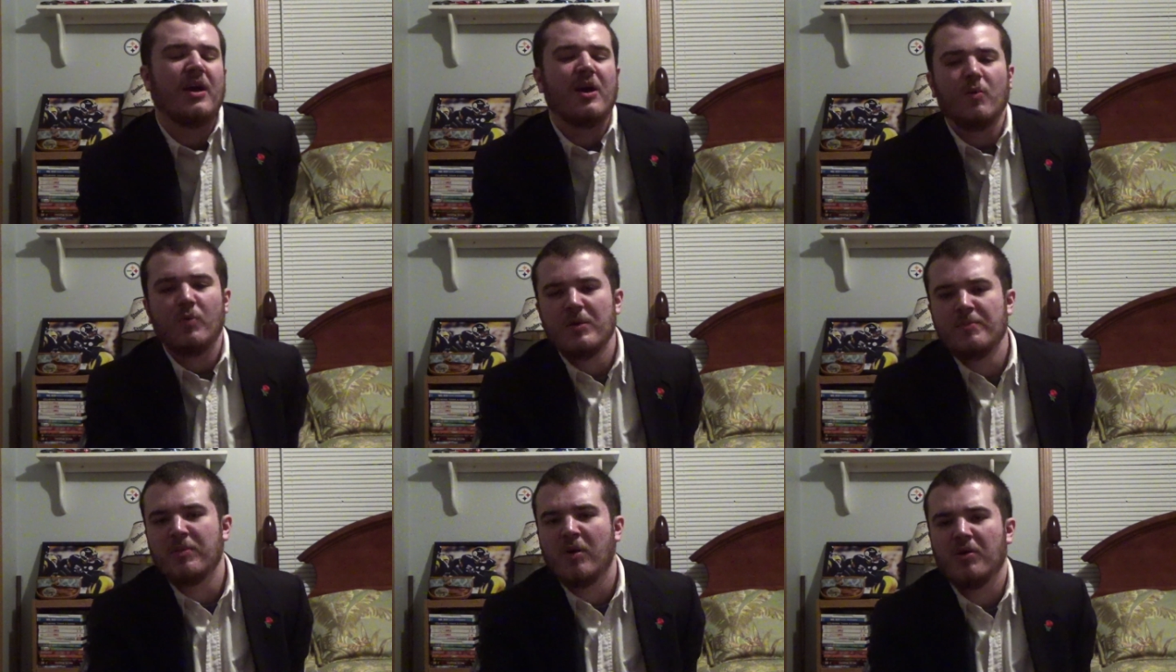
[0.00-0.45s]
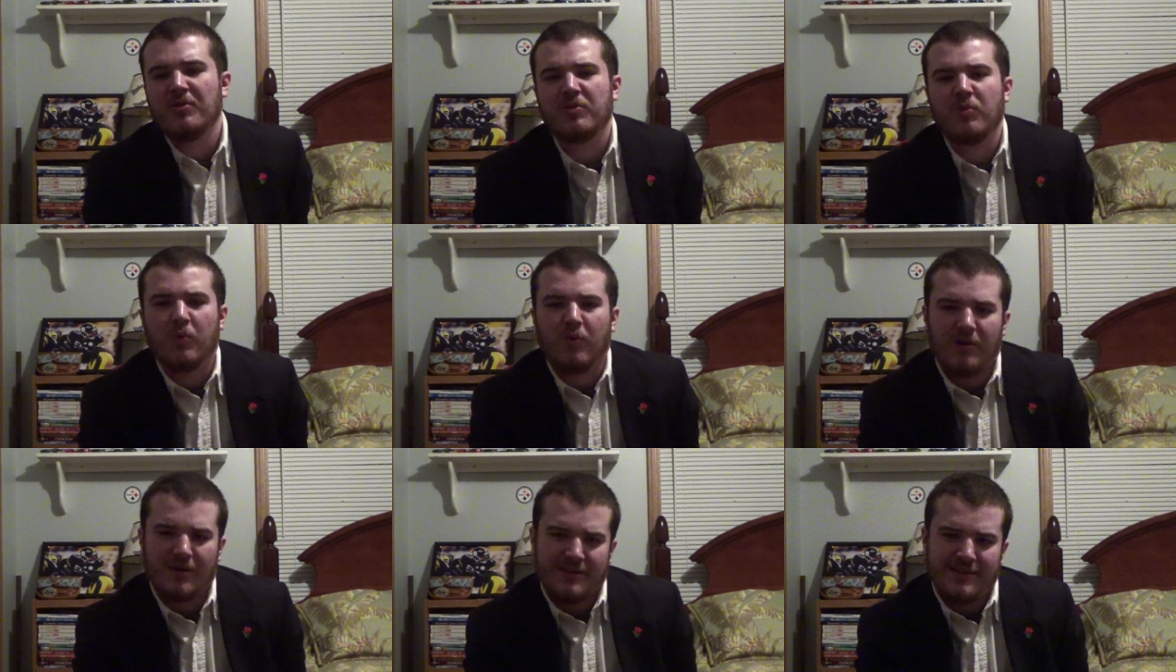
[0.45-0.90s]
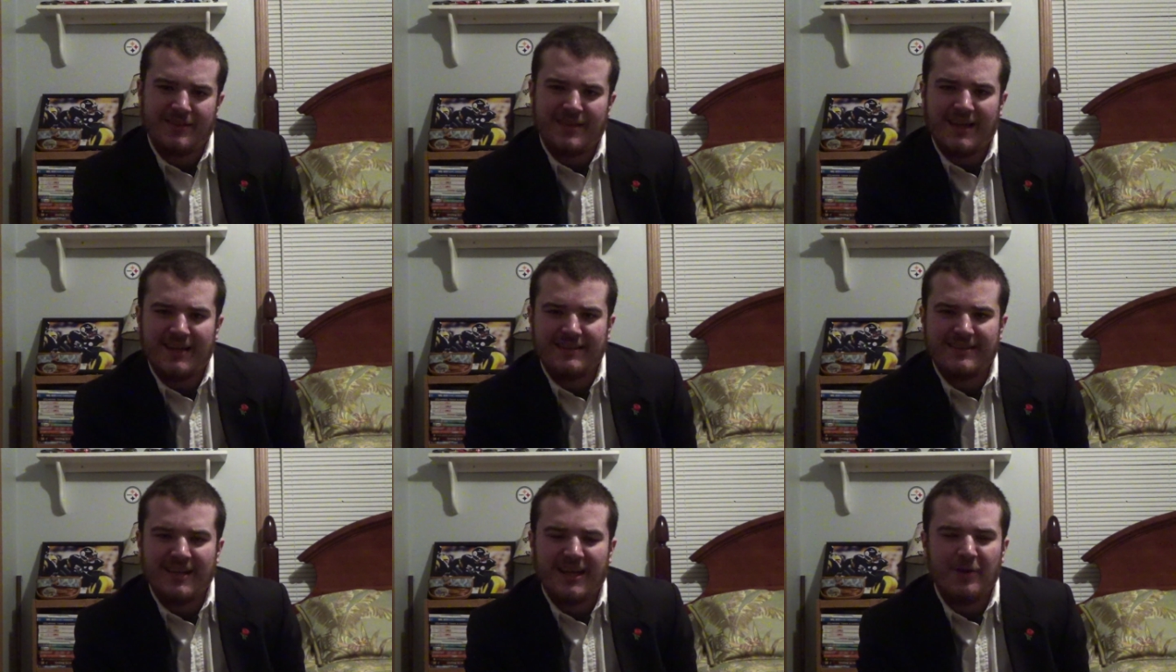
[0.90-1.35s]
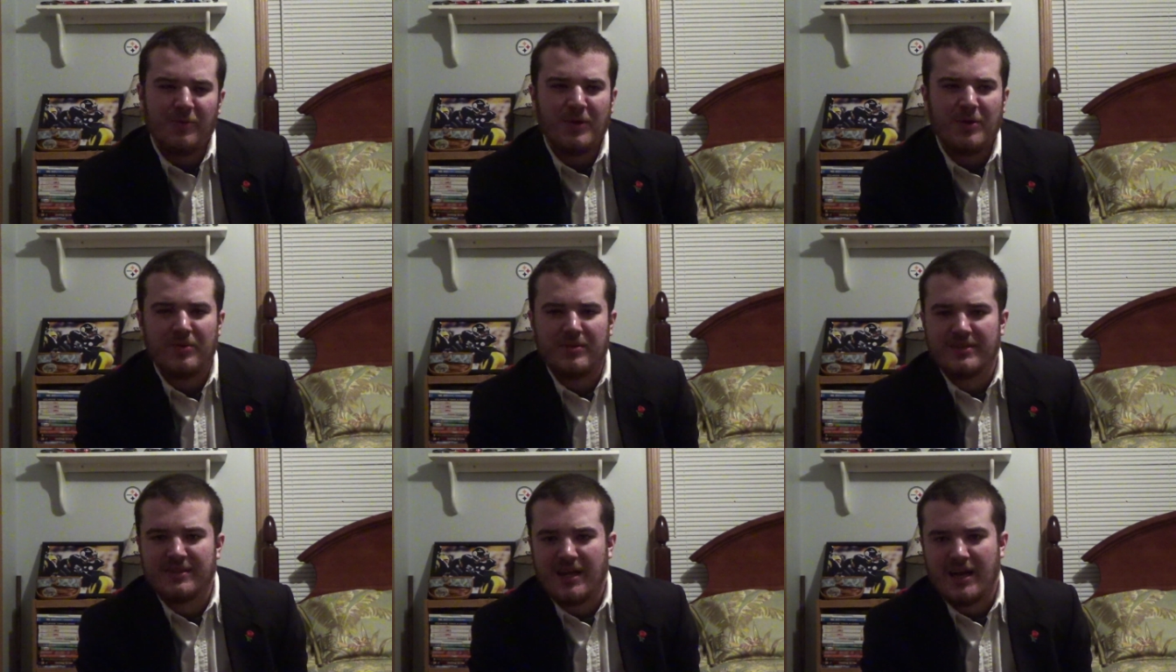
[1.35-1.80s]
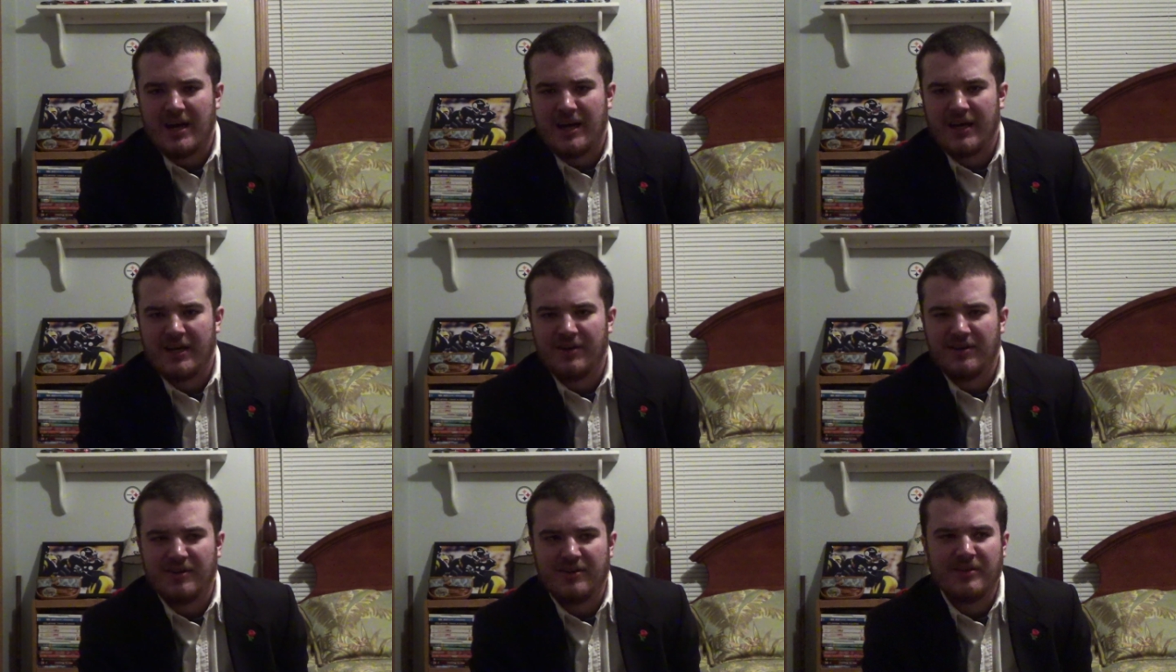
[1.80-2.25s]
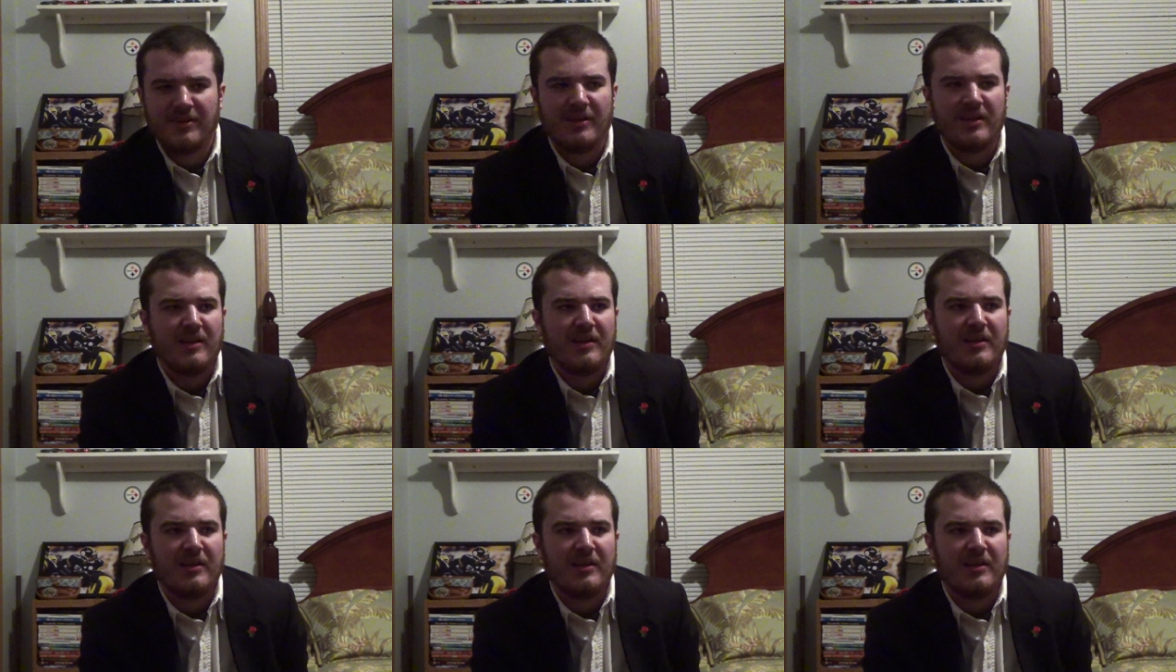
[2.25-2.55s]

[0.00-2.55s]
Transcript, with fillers: We both worked that day. We were tired.